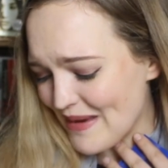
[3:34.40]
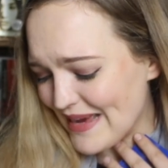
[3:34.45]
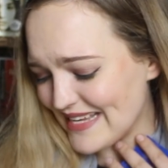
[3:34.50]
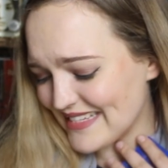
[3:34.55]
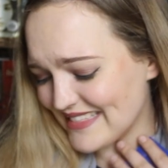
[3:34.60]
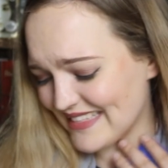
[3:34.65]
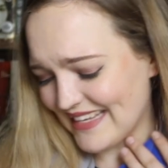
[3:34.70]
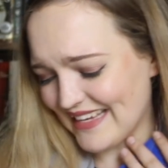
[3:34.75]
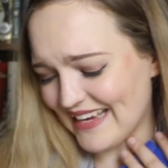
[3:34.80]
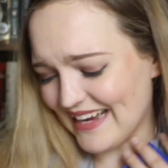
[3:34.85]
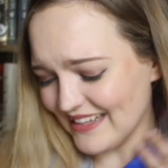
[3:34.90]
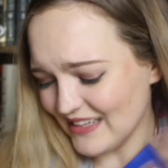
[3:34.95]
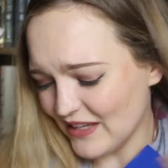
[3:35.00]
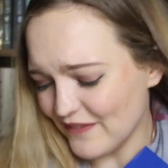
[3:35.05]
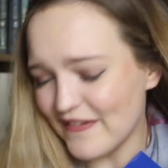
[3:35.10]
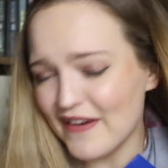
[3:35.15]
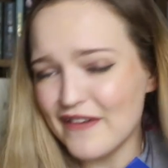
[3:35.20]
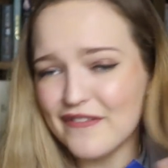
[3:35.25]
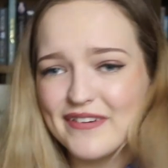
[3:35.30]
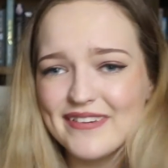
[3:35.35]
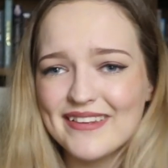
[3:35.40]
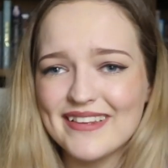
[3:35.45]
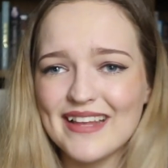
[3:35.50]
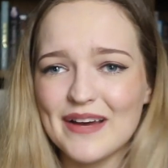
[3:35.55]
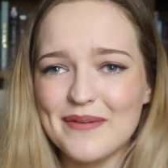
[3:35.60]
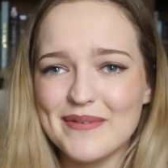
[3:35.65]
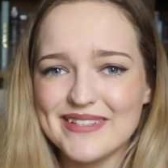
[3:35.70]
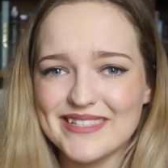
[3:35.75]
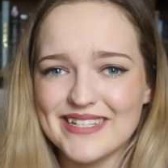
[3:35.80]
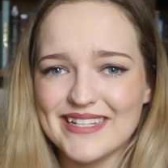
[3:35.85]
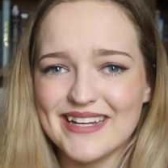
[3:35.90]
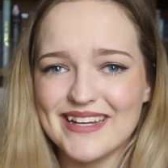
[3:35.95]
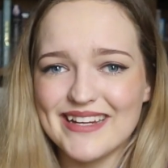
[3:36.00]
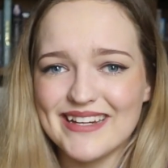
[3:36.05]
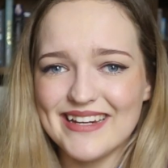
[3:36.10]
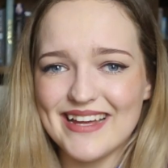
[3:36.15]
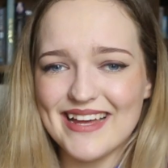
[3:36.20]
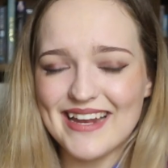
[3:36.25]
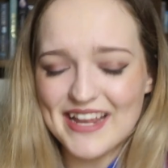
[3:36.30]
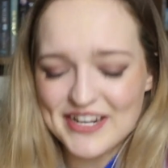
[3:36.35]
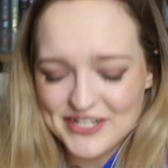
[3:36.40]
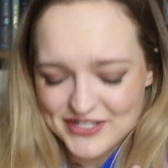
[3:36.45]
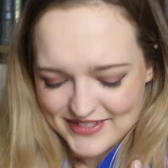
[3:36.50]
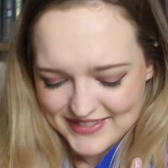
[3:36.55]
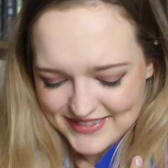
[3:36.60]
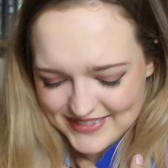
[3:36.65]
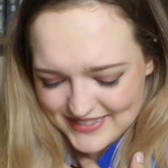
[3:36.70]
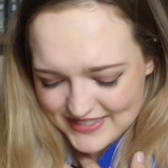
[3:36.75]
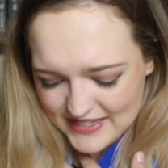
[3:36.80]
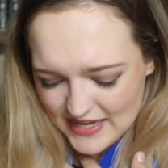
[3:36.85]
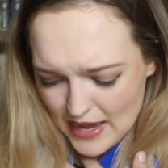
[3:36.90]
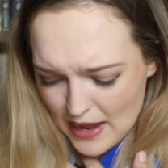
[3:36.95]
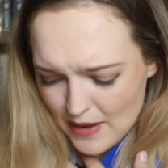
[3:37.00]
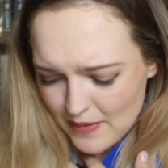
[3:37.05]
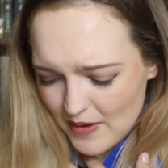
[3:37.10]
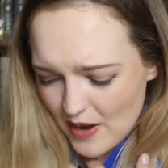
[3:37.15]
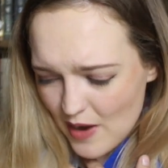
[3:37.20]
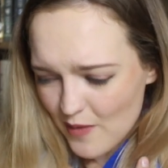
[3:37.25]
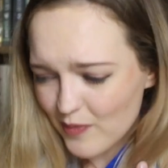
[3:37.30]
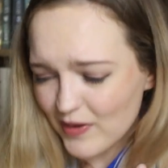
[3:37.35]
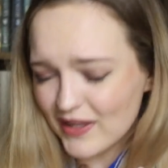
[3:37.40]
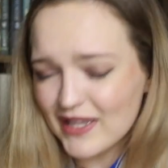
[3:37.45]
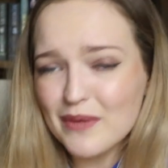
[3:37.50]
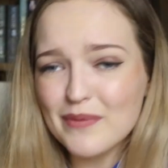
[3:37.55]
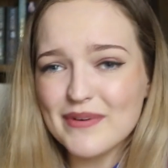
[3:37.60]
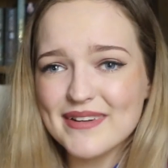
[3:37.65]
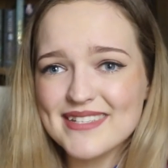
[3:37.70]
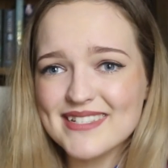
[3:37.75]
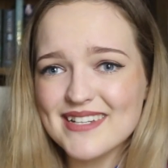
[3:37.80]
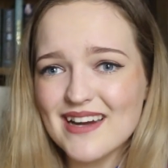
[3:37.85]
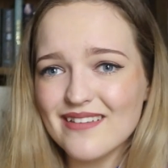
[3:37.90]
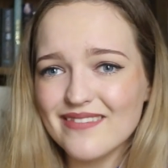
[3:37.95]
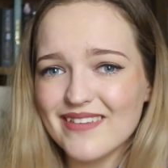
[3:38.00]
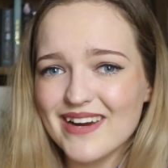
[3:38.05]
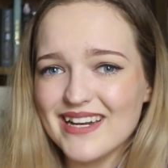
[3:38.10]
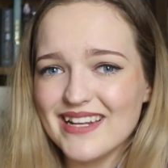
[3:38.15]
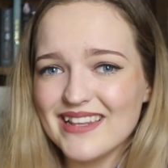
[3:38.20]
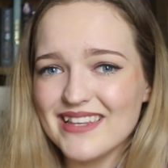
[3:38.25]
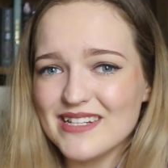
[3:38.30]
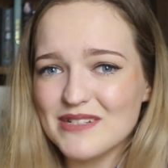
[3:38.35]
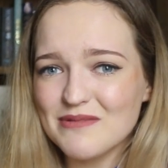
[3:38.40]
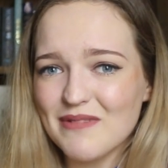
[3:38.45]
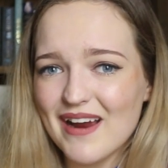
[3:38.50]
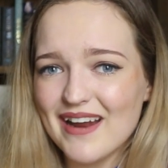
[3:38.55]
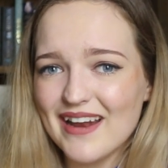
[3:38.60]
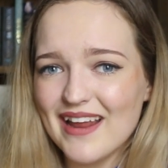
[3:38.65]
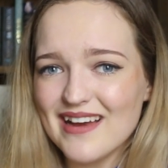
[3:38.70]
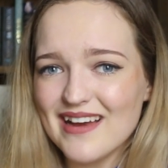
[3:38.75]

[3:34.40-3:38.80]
amazing. I love everything that was in it. And I really want to start reading this right